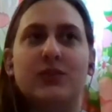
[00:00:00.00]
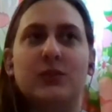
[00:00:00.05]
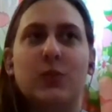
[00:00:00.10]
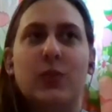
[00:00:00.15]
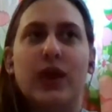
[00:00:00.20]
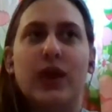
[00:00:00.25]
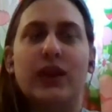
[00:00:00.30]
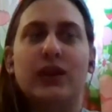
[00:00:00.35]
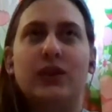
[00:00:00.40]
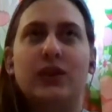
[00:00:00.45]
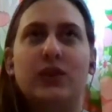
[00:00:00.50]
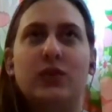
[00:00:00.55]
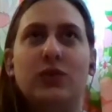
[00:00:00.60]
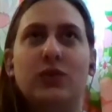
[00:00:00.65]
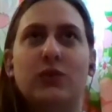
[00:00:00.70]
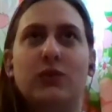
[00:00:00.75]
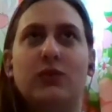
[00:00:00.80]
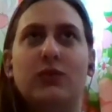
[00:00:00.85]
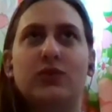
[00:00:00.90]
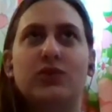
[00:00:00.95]

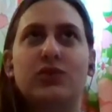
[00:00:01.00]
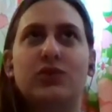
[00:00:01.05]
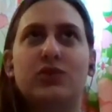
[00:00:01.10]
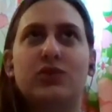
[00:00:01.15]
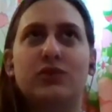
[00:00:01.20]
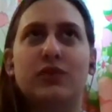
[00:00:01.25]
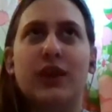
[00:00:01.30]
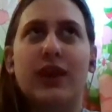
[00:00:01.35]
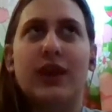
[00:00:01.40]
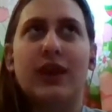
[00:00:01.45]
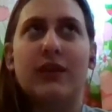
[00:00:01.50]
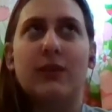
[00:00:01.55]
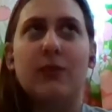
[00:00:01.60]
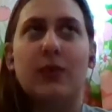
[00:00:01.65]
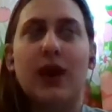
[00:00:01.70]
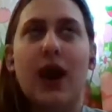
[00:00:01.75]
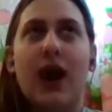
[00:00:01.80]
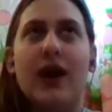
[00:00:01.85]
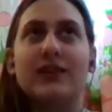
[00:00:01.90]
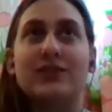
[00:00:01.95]

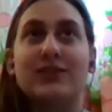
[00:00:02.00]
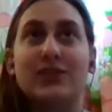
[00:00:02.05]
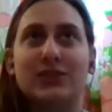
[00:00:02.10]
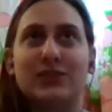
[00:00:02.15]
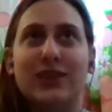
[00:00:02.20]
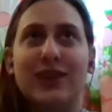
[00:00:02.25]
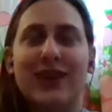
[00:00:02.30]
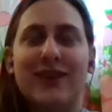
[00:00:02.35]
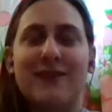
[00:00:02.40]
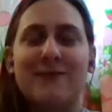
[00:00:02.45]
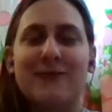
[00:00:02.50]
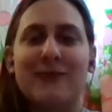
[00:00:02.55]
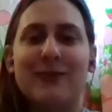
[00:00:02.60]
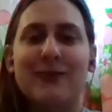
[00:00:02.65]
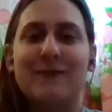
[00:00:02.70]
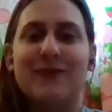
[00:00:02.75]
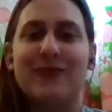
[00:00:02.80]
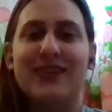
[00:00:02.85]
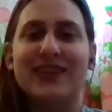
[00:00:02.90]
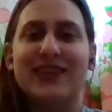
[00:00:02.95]
when I stray
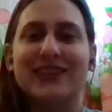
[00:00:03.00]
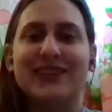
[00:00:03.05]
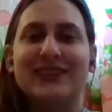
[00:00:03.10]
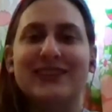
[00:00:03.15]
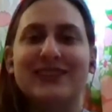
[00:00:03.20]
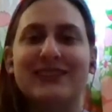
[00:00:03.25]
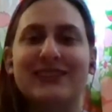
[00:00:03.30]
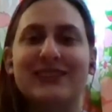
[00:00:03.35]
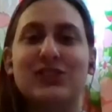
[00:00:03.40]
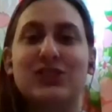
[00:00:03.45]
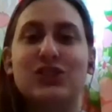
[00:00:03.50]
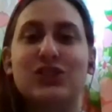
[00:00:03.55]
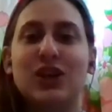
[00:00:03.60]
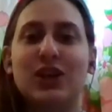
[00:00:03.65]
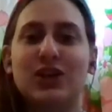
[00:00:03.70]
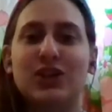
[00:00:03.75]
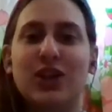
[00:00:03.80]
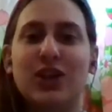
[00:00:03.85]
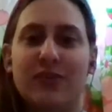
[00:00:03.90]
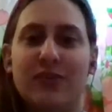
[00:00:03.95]
from this
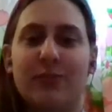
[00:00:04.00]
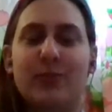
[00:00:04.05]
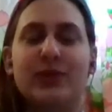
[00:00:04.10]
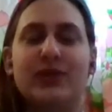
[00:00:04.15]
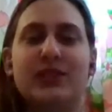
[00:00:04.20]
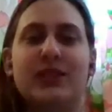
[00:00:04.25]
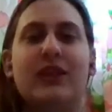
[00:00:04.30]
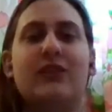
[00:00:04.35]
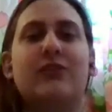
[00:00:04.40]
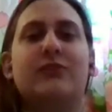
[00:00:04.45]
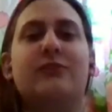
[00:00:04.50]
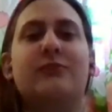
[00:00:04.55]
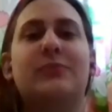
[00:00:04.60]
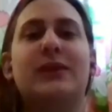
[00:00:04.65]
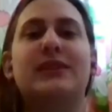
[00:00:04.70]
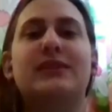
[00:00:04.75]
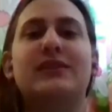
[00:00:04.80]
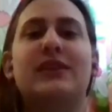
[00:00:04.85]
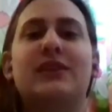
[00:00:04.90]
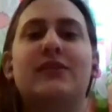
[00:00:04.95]
structure I've put together for
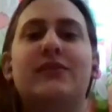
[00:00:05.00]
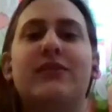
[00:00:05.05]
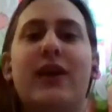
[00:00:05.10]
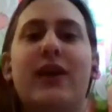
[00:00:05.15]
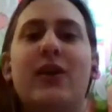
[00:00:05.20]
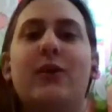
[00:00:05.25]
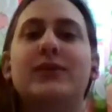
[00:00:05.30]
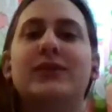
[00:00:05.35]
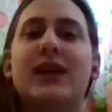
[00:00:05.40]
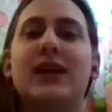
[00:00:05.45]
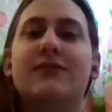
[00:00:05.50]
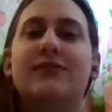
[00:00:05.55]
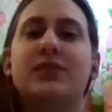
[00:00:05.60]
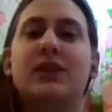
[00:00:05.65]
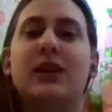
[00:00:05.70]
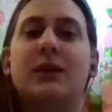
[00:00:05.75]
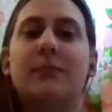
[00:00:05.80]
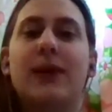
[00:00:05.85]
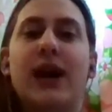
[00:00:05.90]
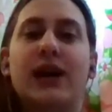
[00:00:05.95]
myself, I always have to
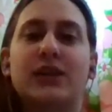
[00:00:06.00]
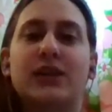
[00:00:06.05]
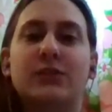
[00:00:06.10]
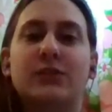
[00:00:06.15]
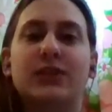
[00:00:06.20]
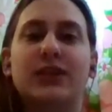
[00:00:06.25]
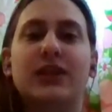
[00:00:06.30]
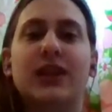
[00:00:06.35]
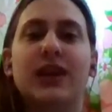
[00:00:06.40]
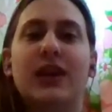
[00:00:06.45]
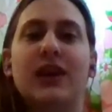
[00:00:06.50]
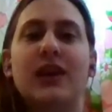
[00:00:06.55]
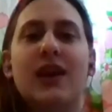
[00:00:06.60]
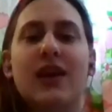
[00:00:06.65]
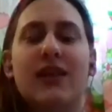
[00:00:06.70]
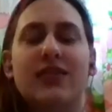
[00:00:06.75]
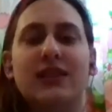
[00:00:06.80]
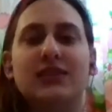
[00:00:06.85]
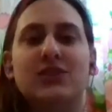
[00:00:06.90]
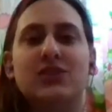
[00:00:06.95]
come back to it.
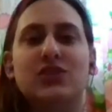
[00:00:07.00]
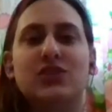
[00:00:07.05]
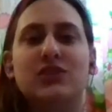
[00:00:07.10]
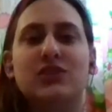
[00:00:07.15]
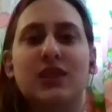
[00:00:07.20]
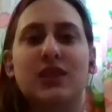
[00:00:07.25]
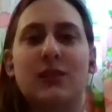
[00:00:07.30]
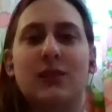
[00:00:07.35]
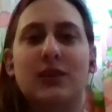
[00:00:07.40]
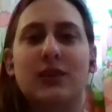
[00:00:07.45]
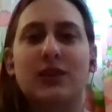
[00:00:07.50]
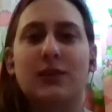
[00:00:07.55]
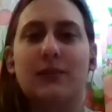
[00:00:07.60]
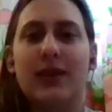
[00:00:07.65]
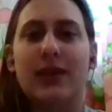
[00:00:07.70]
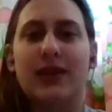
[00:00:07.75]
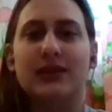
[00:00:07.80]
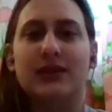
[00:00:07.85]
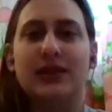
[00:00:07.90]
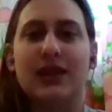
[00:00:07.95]
And that's just like when you're
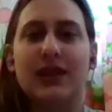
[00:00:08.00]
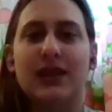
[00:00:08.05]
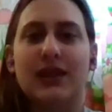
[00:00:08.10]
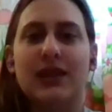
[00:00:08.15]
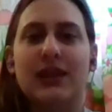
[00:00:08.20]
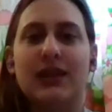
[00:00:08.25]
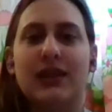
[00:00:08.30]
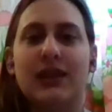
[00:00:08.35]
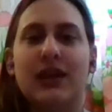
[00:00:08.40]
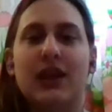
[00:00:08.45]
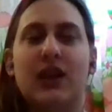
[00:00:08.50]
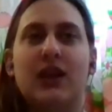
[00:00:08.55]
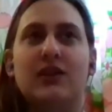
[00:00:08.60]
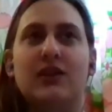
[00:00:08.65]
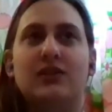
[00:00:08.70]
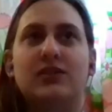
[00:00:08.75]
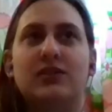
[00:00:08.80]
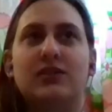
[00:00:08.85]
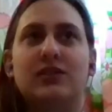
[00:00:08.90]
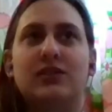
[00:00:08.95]
meditating
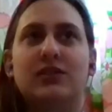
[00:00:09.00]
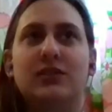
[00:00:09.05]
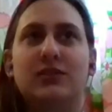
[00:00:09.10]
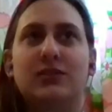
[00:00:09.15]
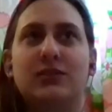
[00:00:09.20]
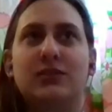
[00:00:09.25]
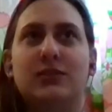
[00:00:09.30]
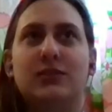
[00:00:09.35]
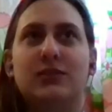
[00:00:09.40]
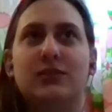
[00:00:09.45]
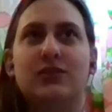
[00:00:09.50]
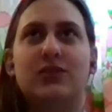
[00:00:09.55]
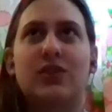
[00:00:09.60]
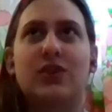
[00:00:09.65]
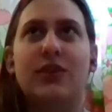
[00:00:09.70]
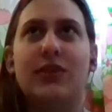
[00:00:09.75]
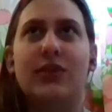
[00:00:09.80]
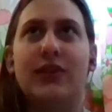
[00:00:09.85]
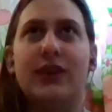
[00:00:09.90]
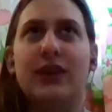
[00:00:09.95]
and you
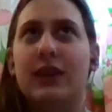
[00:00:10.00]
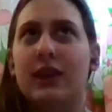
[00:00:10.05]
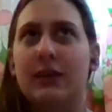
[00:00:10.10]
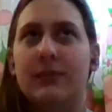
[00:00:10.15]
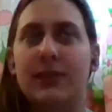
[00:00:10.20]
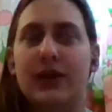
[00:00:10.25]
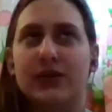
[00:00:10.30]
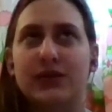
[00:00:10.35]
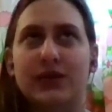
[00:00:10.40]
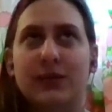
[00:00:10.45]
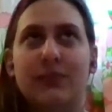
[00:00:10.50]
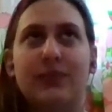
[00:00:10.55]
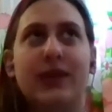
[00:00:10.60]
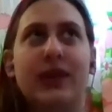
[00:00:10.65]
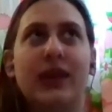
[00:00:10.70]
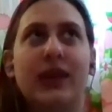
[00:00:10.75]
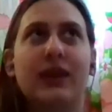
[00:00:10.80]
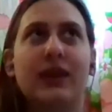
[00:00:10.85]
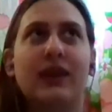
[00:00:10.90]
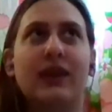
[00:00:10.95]
start thinking about
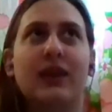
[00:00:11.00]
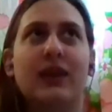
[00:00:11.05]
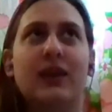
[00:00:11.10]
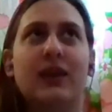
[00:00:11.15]
something